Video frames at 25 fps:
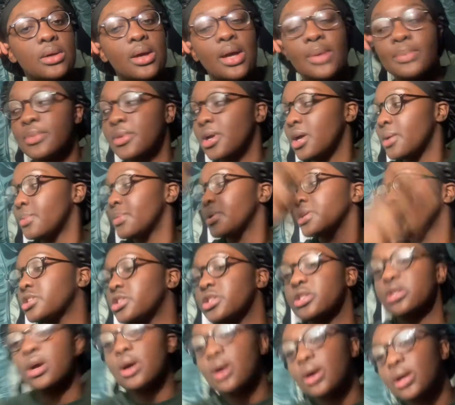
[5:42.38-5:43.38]
I'm coming to
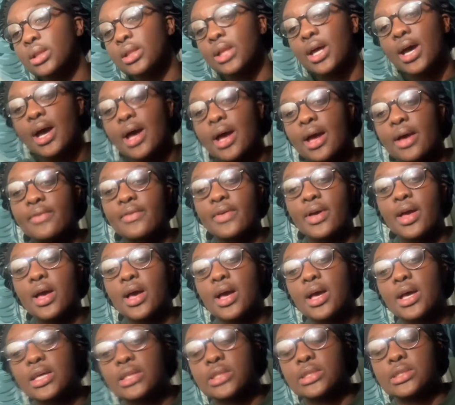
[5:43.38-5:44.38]
y'all live
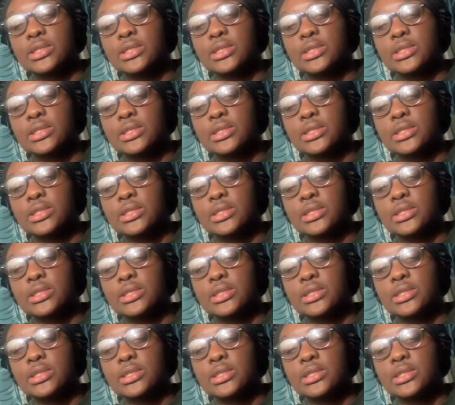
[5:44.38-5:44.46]
at